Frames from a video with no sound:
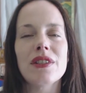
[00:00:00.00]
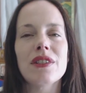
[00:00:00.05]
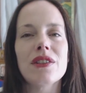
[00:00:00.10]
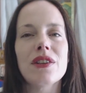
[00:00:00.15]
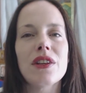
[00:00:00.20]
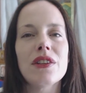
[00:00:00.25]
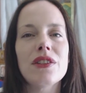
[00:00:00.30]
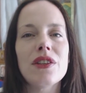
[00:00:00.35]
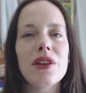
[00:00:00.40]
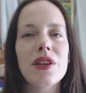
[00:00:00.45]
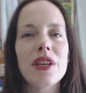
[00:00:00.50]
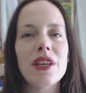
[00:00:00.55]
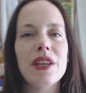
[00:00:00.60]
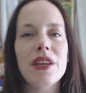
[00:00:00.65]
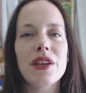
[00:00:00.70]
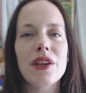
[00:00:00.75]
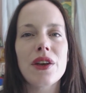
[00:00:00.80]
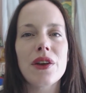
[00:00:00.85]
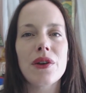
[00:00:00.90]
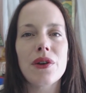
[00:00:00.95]
It's not so
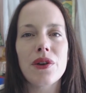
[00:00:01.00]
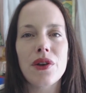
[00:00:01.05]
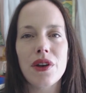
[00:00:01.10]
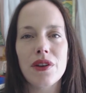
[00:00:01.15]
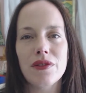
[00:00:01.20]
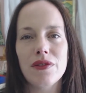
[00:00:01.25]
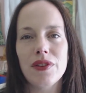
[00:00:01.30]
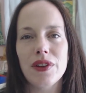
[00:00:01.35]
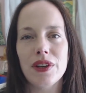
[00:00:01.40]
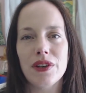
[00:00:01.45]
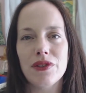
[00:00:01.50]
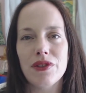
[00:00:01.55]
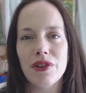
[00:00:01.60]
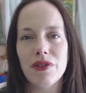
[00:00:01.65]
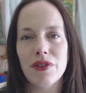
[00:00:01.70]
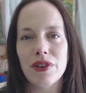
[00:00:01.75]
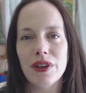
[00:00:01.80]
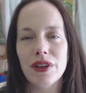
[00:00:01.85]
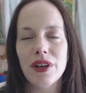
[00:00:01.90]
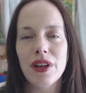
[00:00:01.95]
ego, conflict
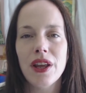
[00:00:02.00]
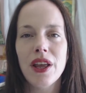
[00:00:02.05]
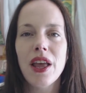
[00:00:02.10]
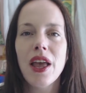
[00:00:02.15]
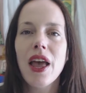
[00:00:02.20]
driven